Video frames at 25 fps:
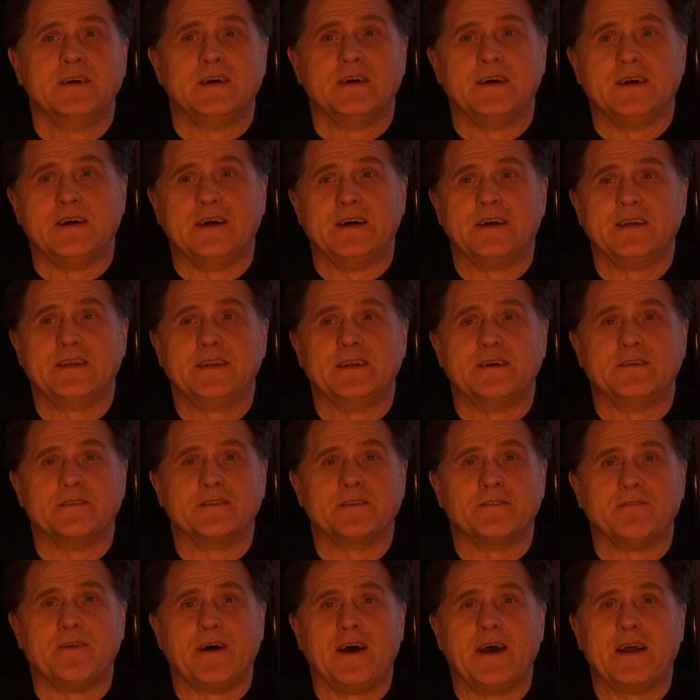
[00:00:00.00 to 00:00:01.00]
You know,
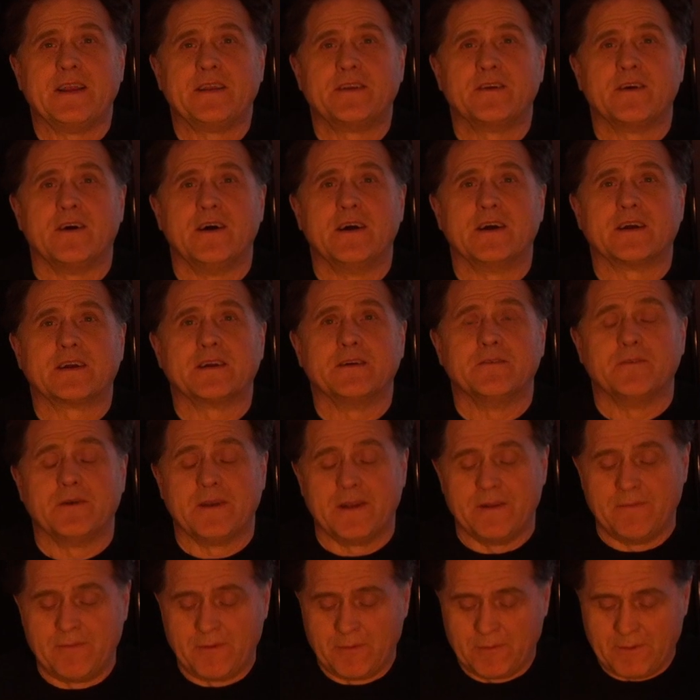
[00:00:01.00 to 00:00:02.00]
divide, conquer,
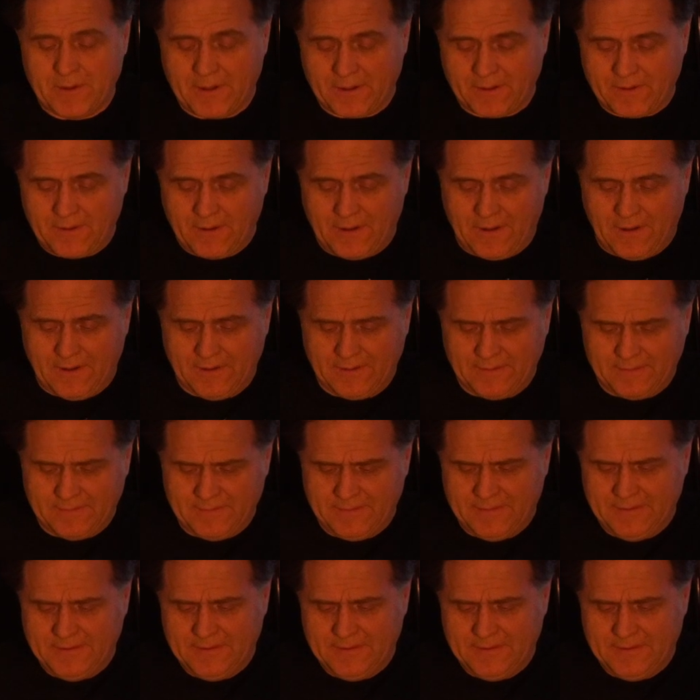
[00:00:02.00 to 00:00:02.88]
whatever you want to call it.